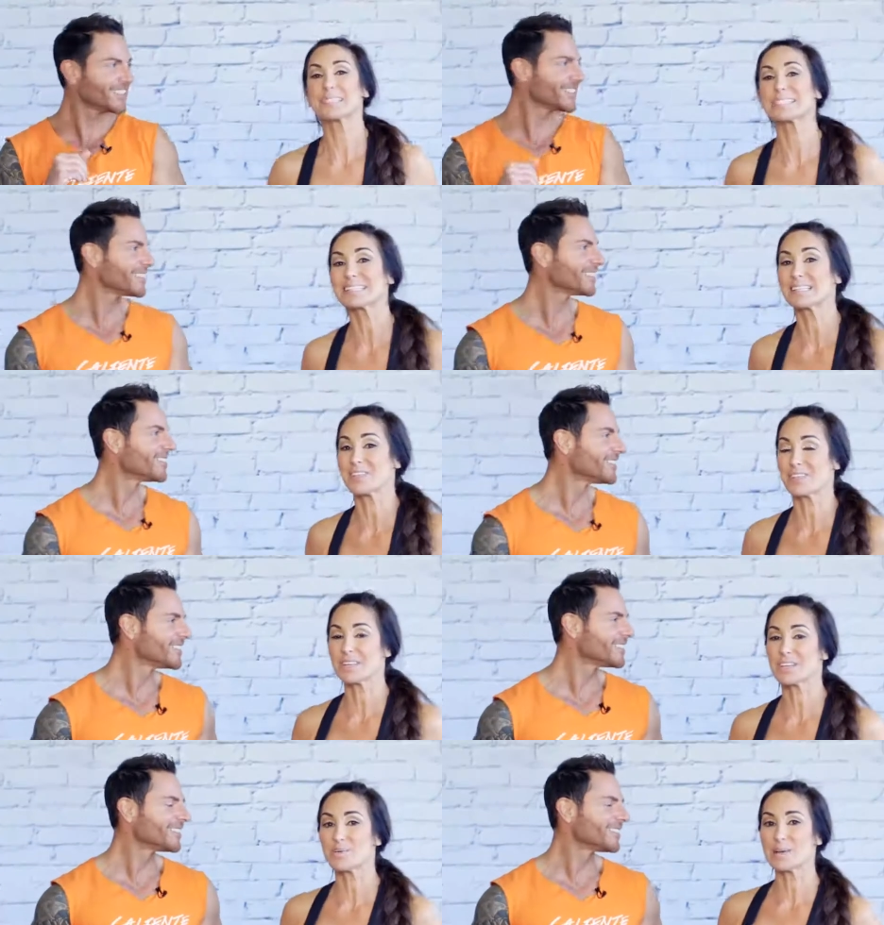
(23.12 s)
Speaker 1: But listen, the
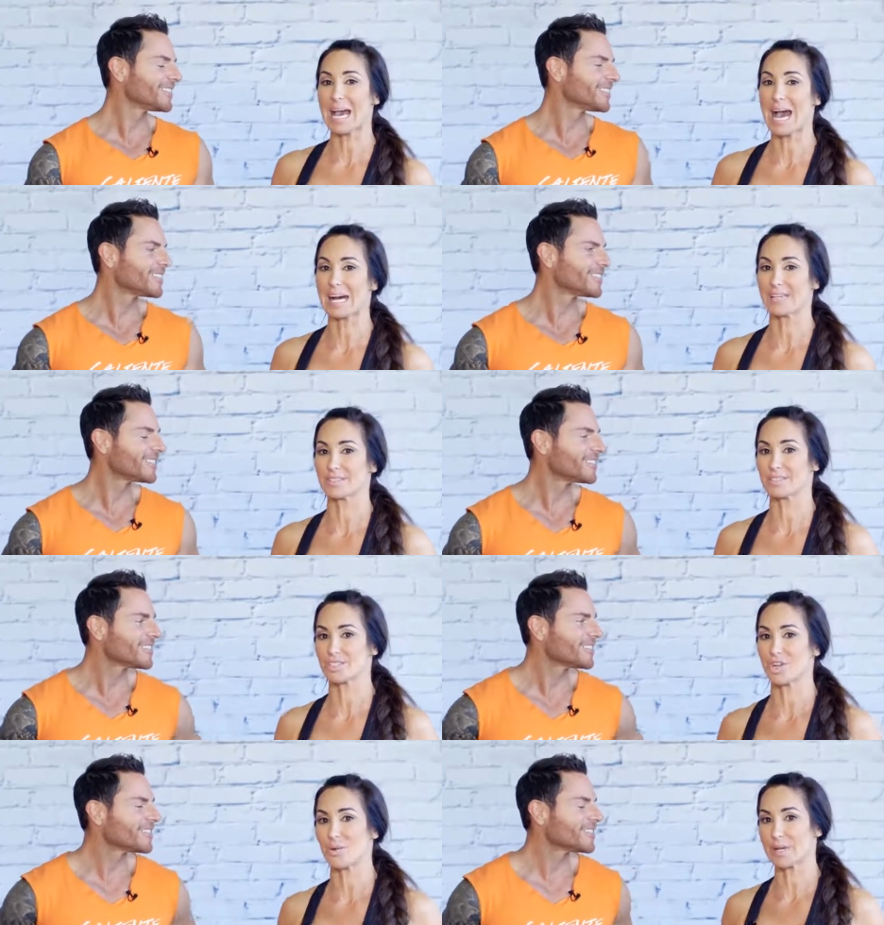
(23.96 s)
thing that we had
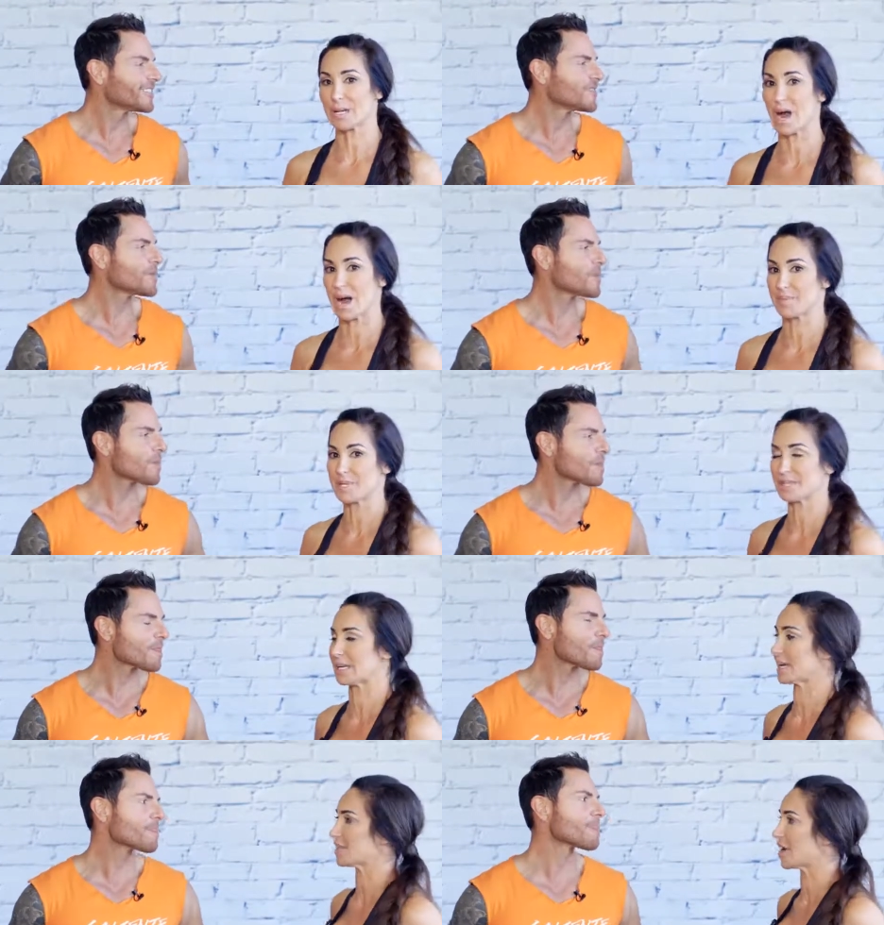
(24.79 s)
so in common
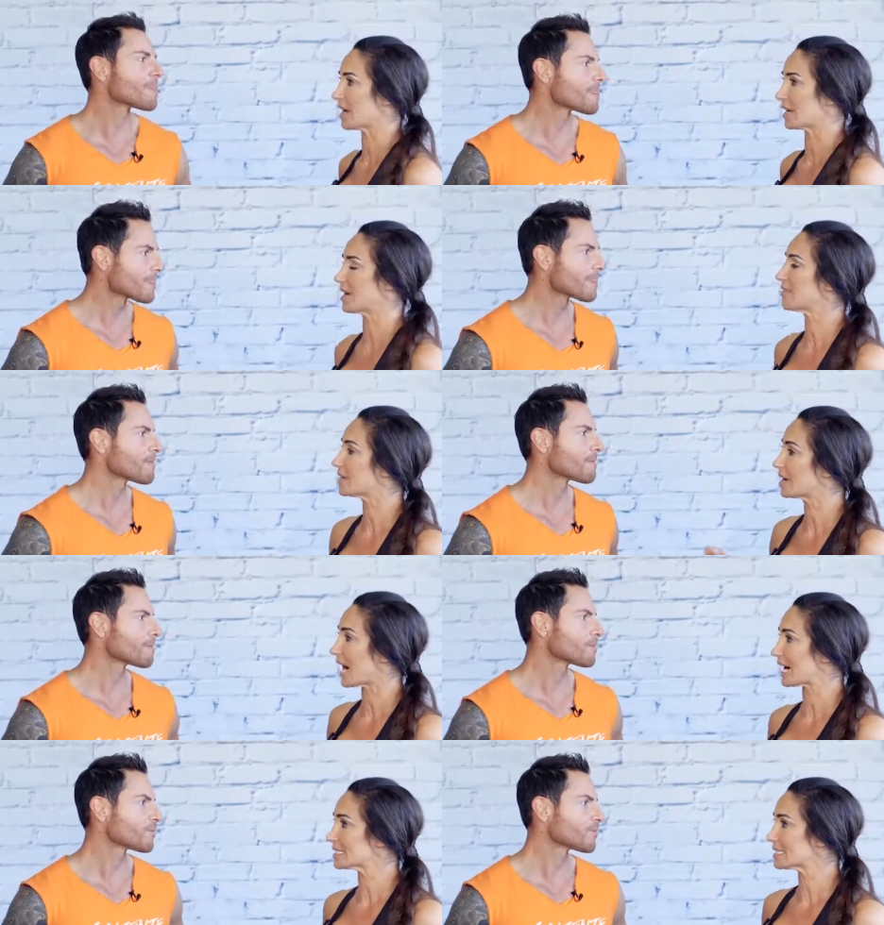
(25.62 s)
that I thought I've
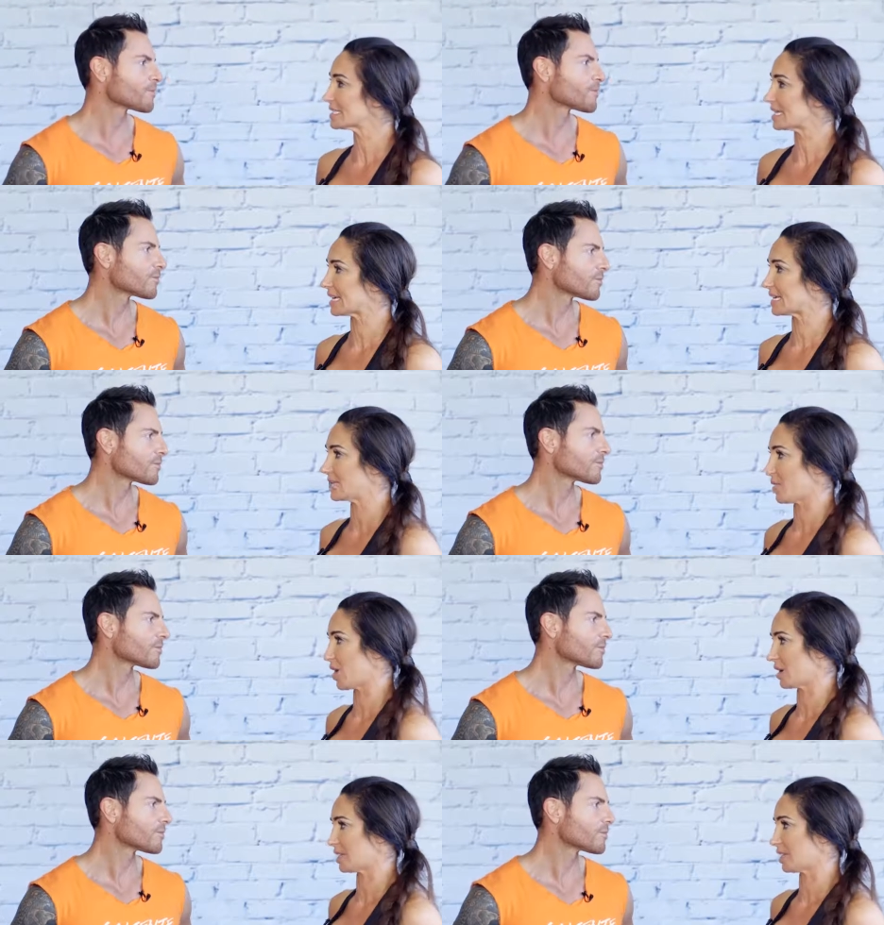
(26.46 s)
got to get him
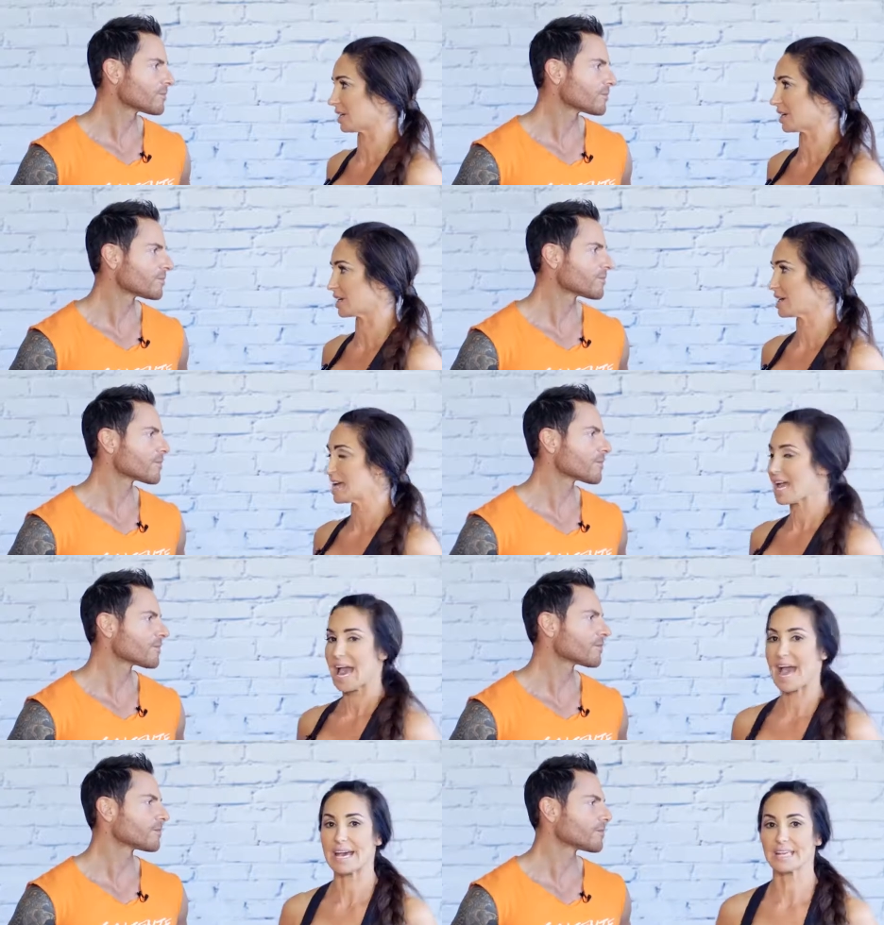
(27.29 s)
on here
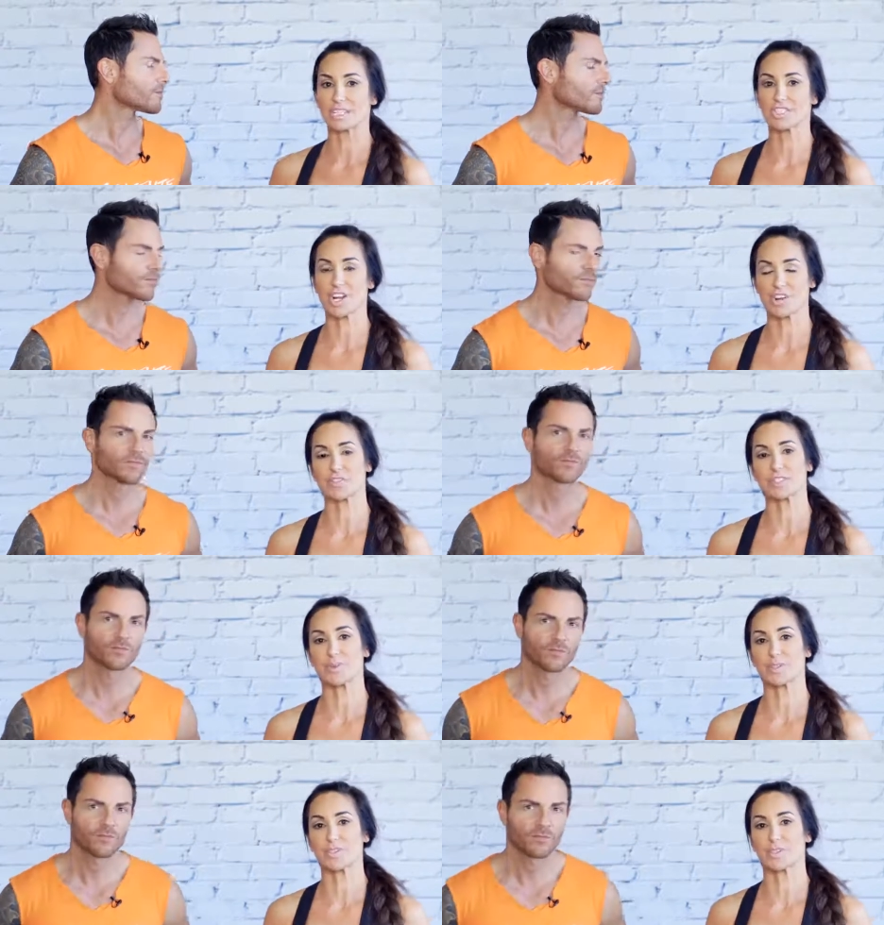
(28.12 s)
and share
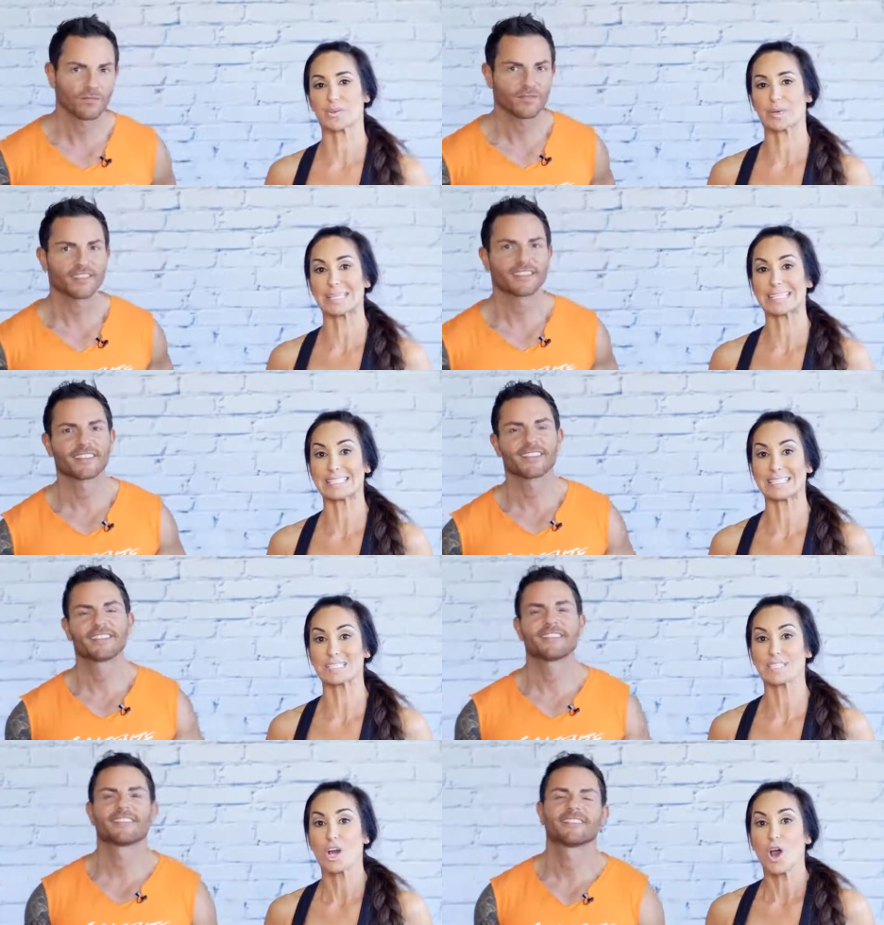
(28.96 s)
this with you
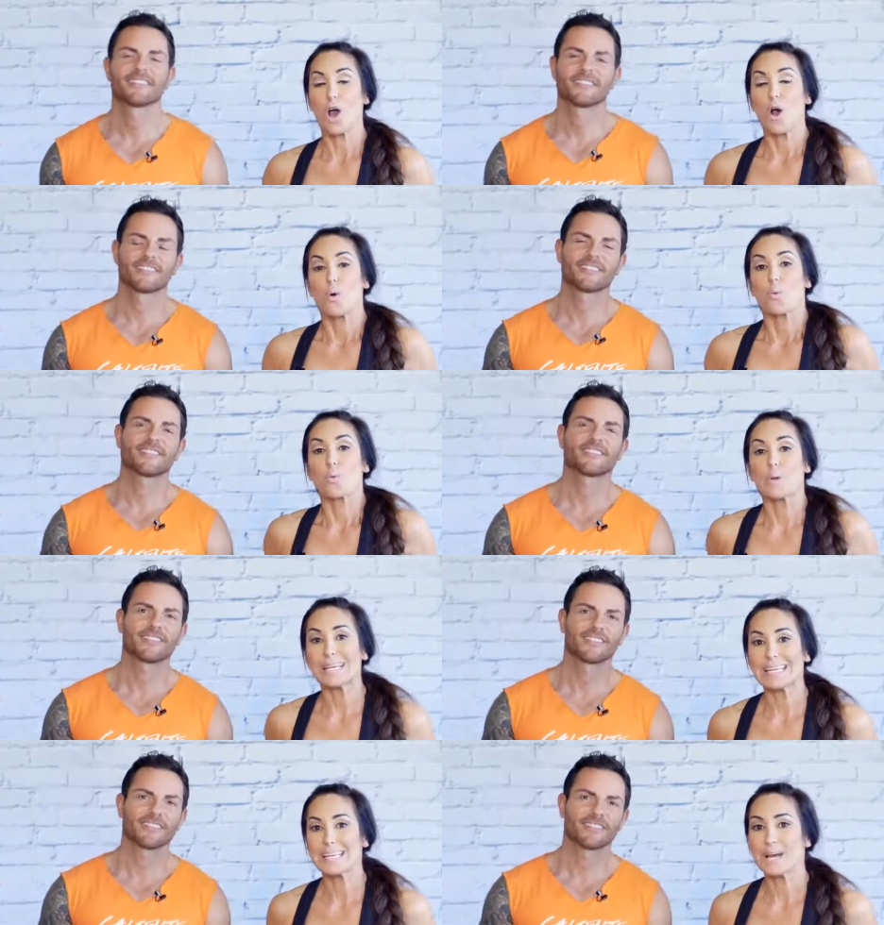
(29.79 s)
is
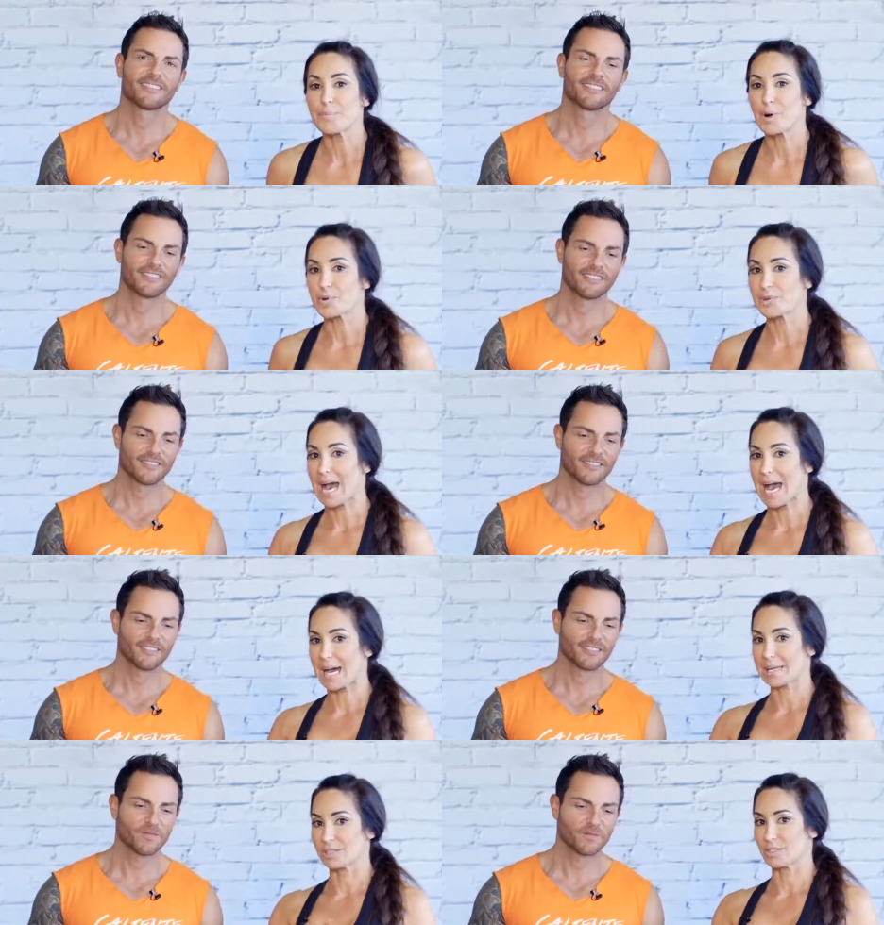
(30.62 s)
we both
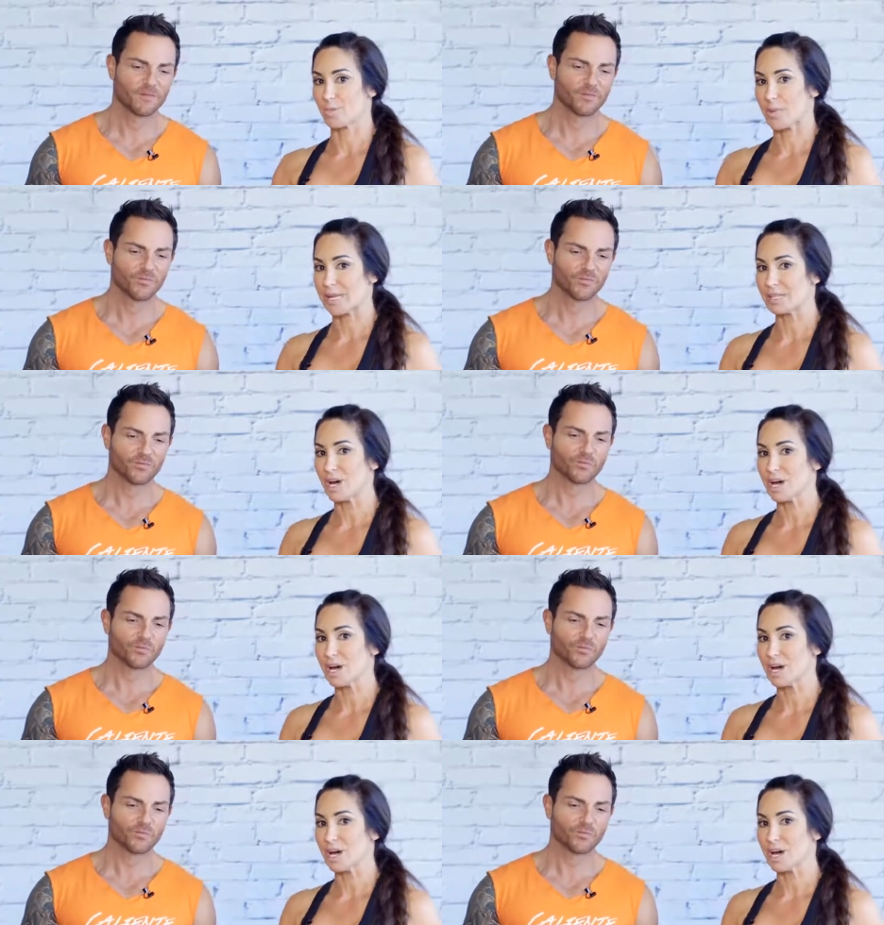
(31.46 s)
had the weight